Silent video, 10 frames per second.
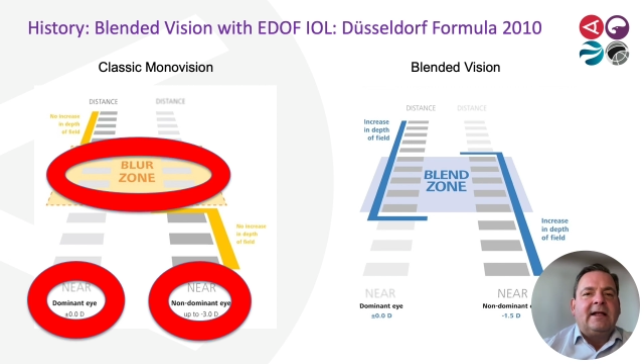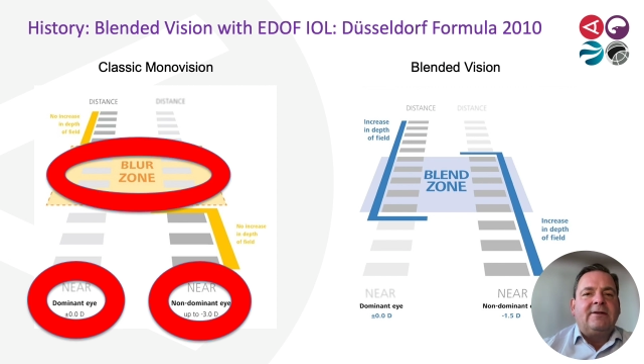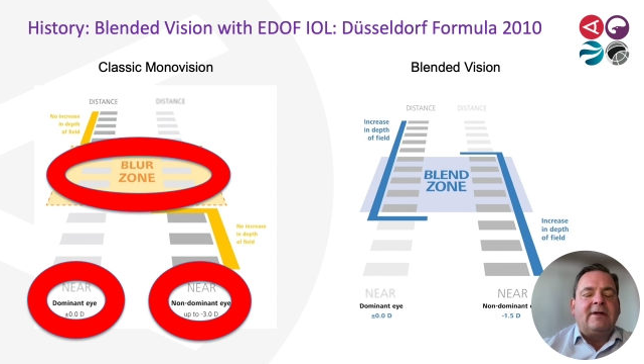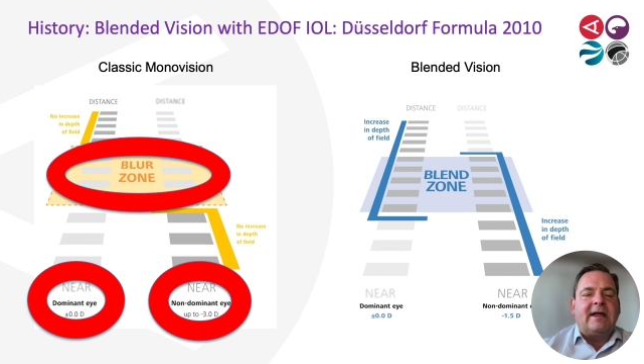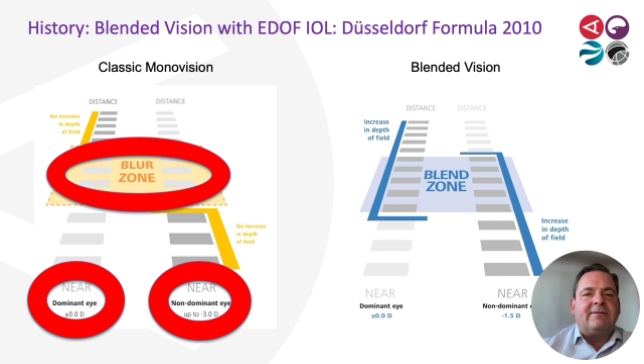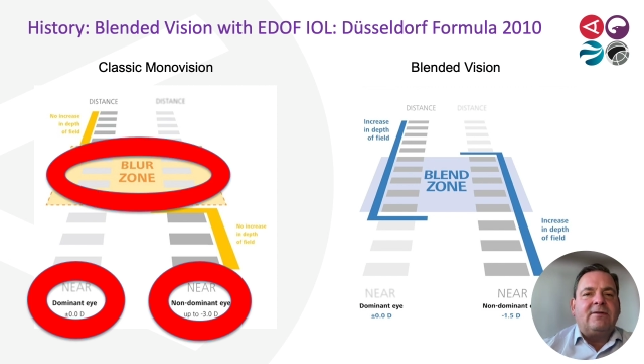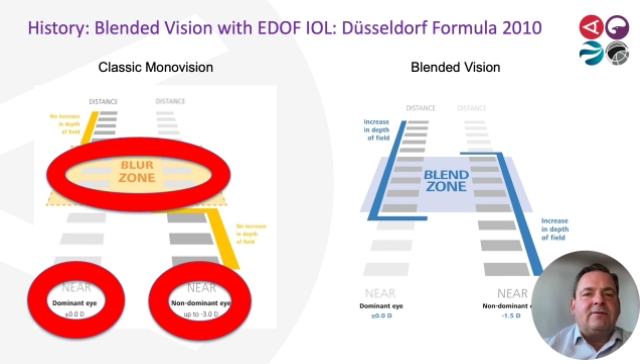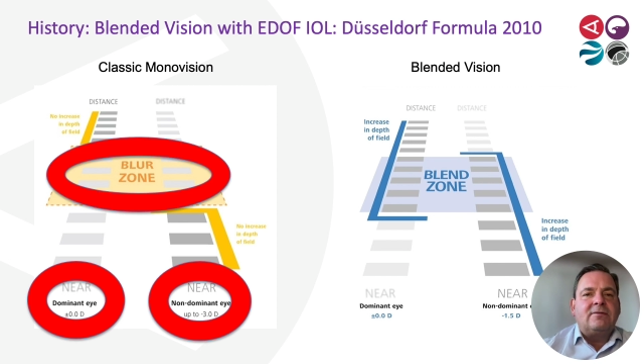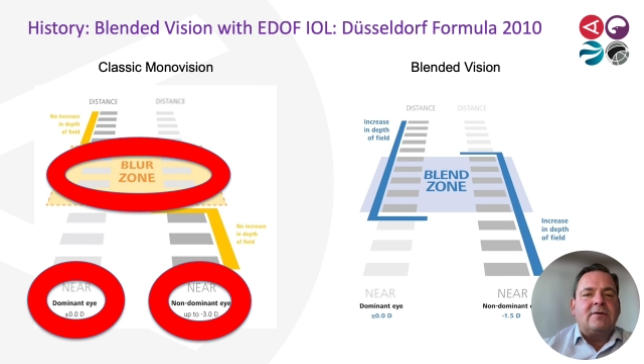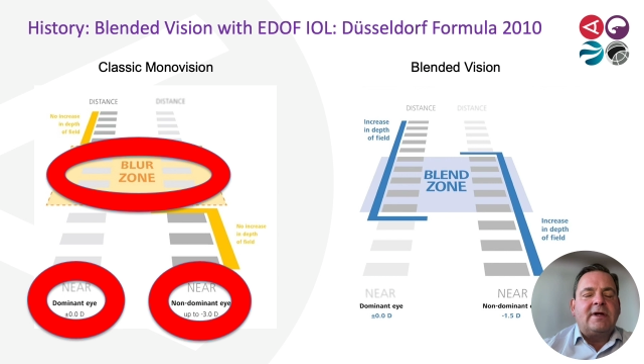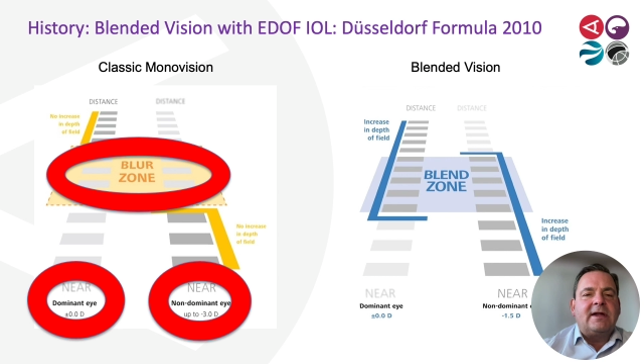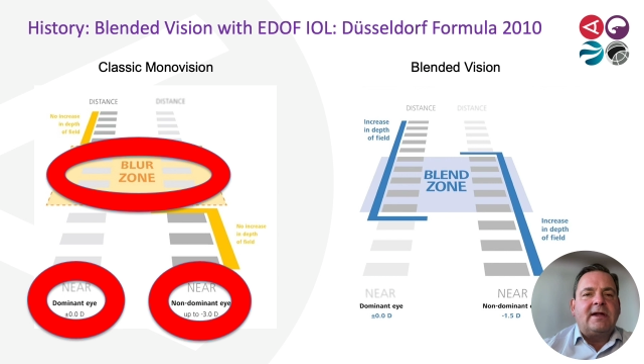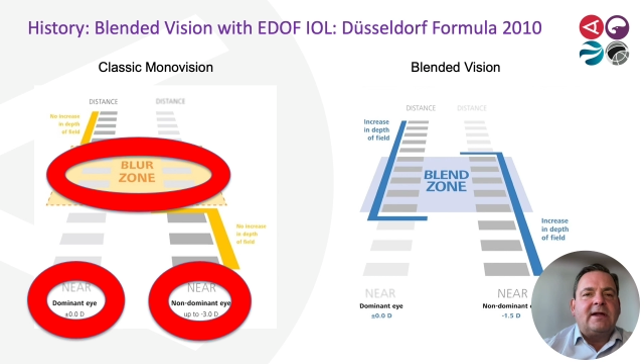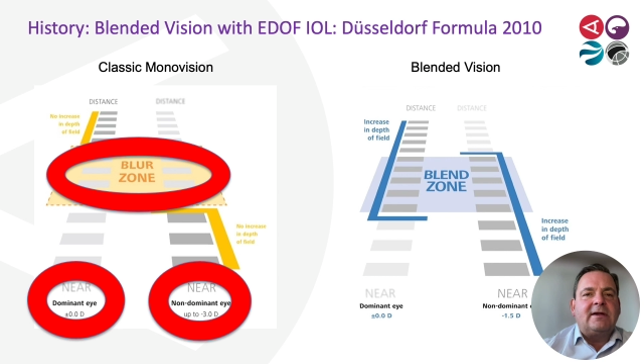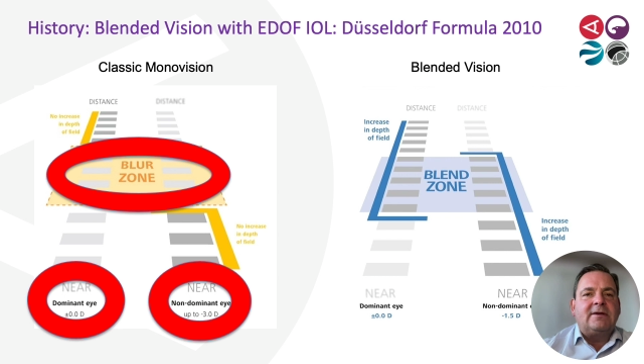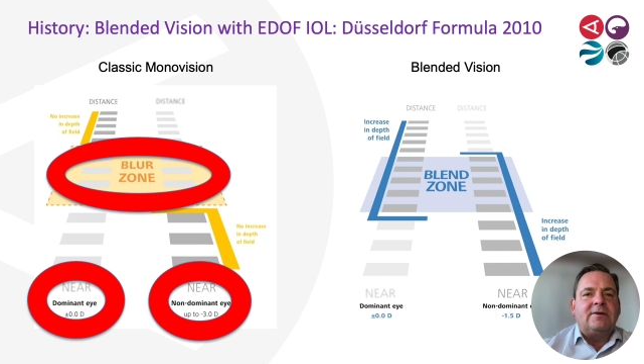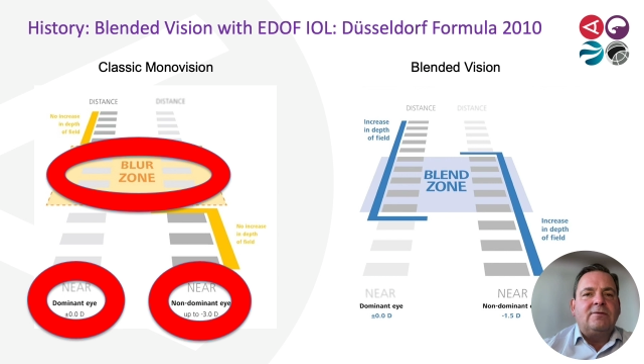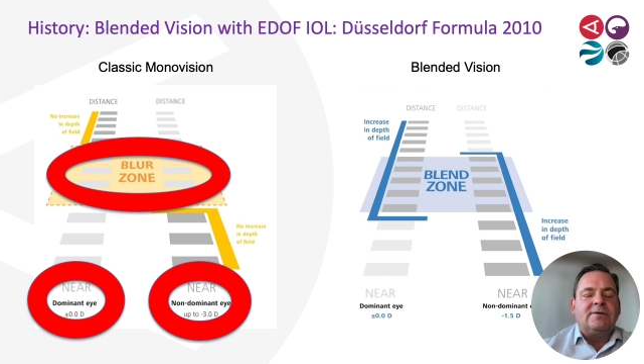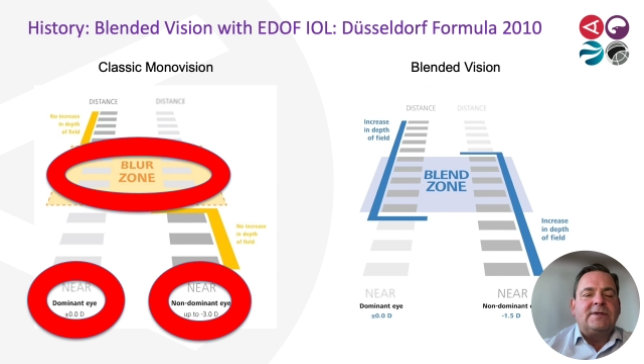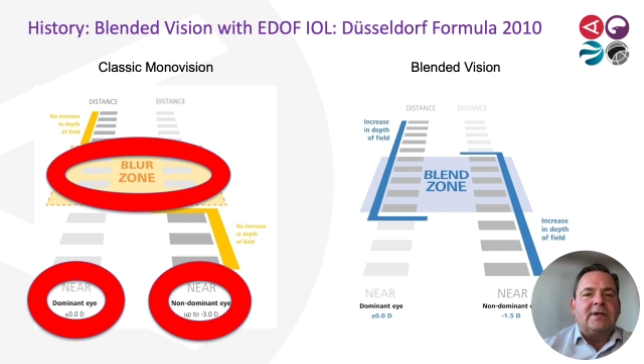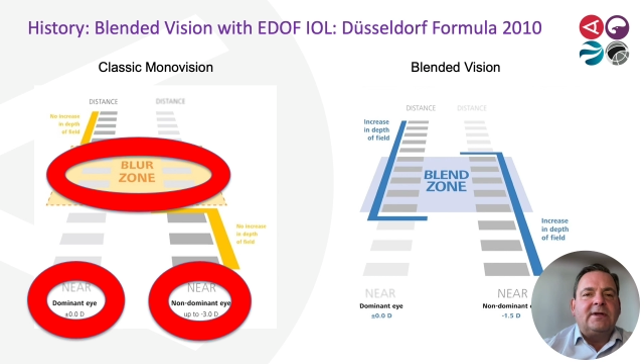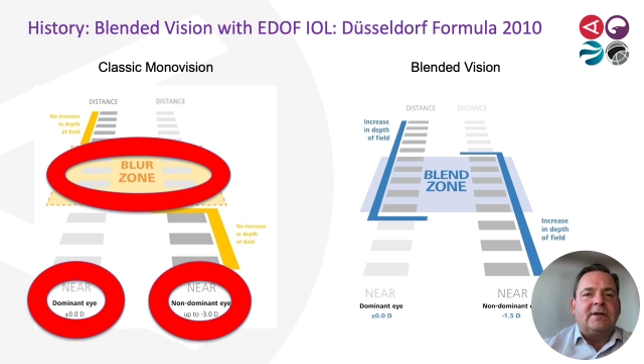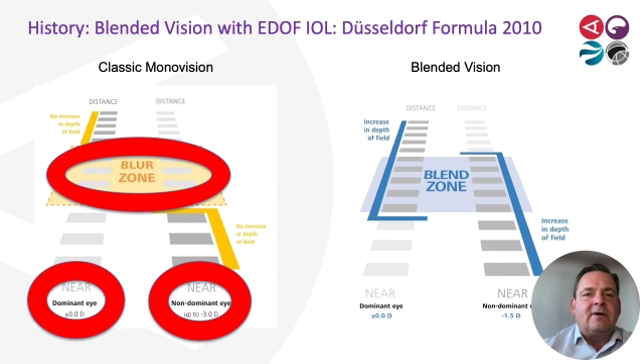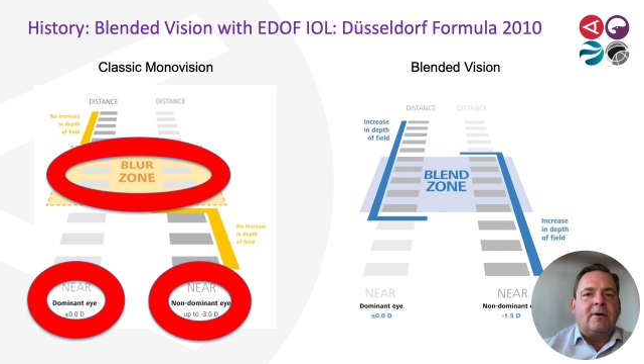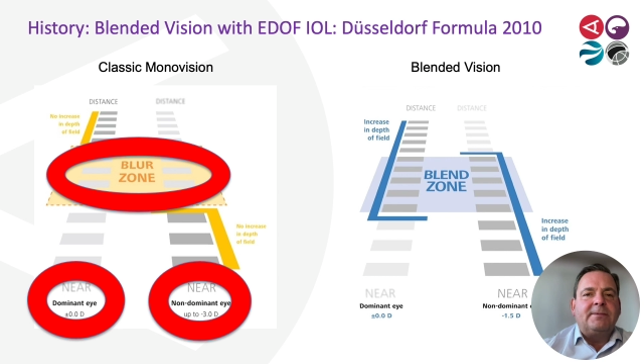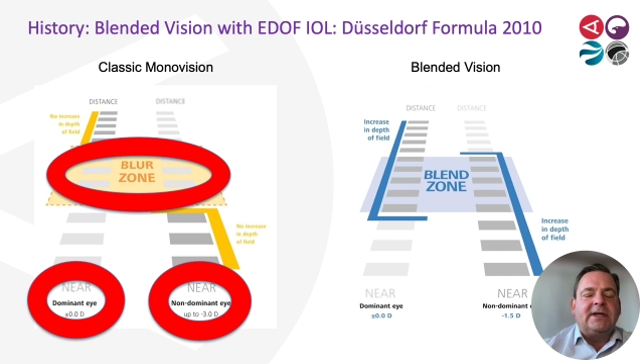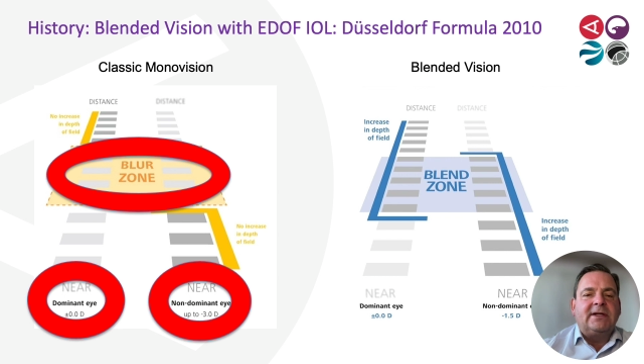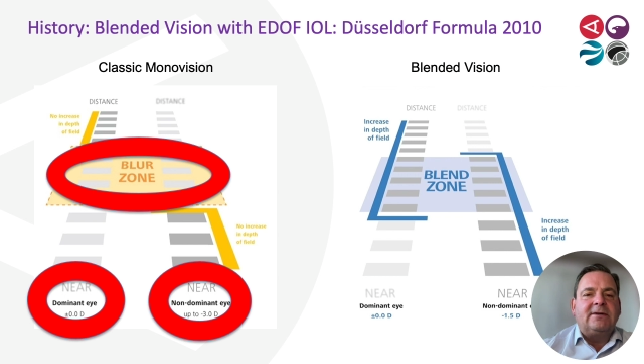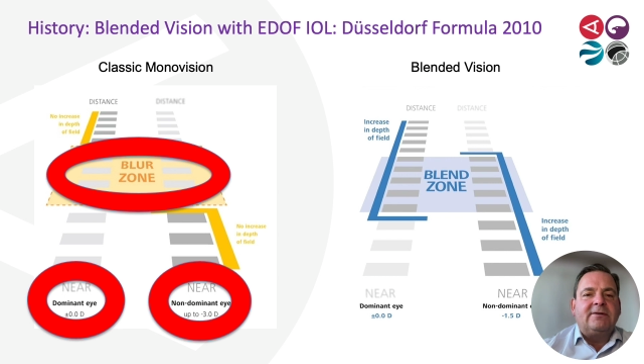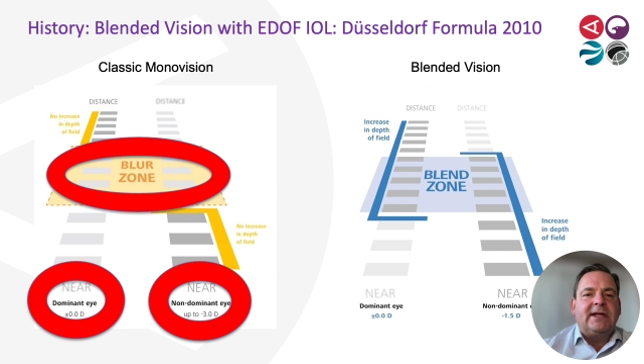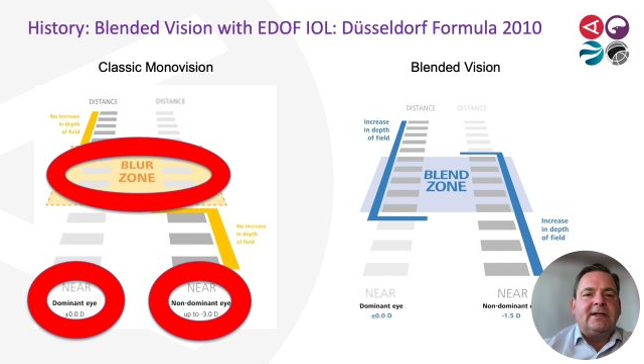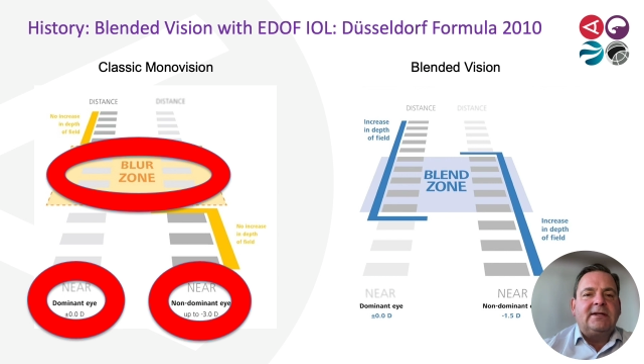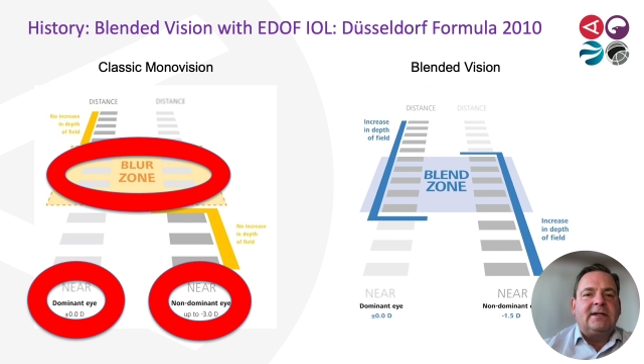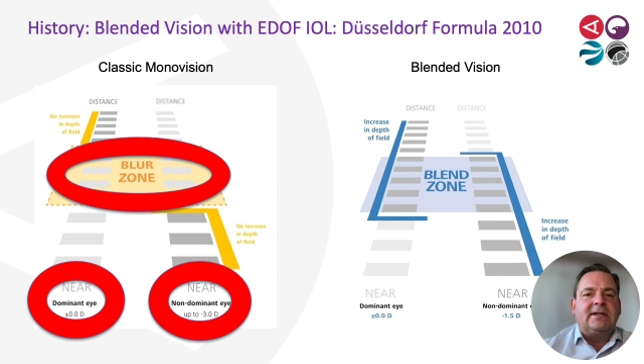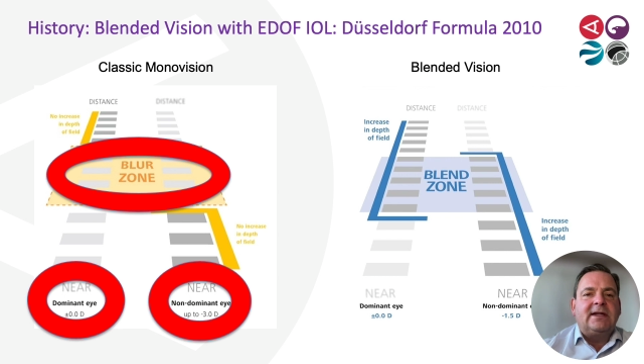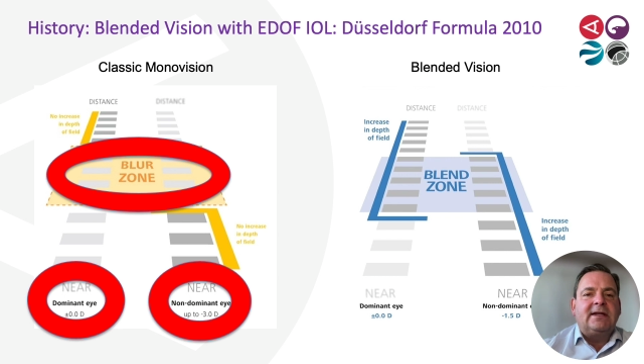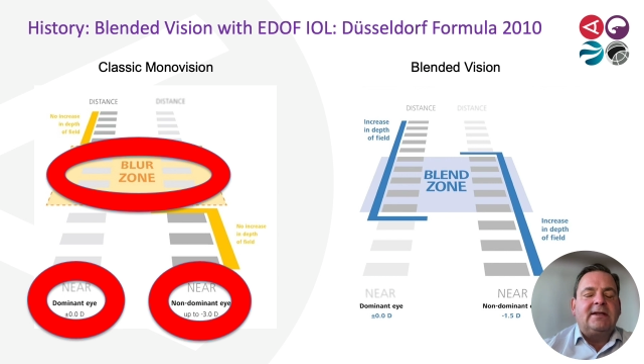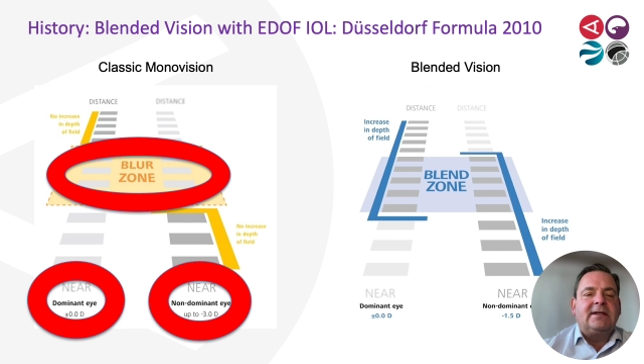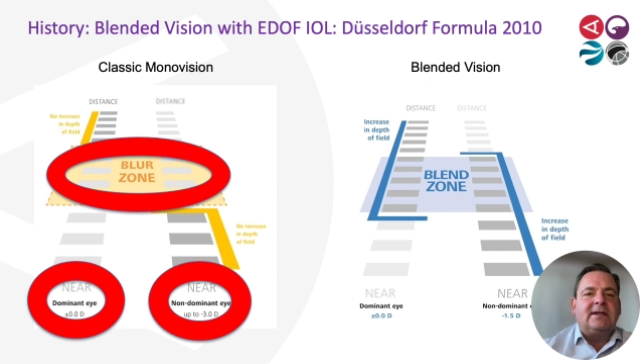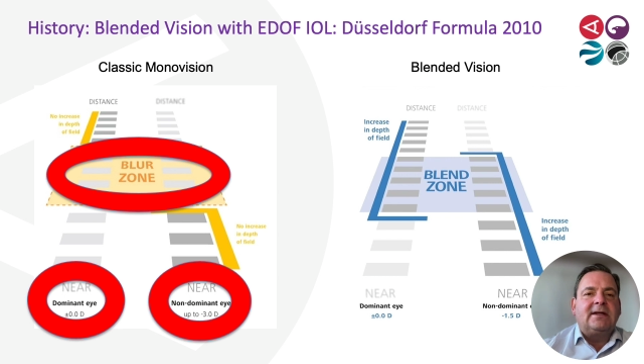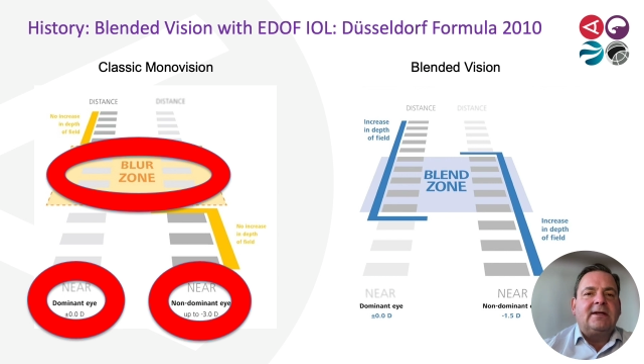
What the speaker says: You have to use an optical trick that